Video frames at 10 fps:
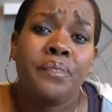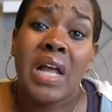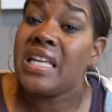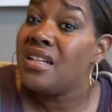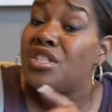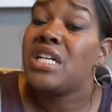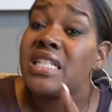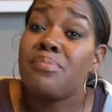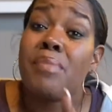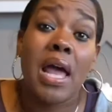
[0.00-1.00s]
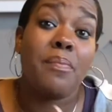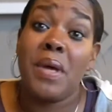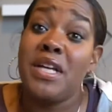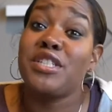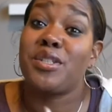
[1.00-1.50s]
And you just may
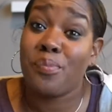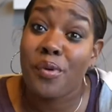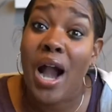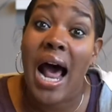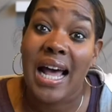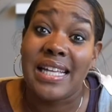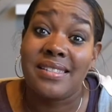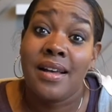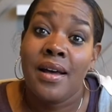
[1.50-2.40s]
be surprised.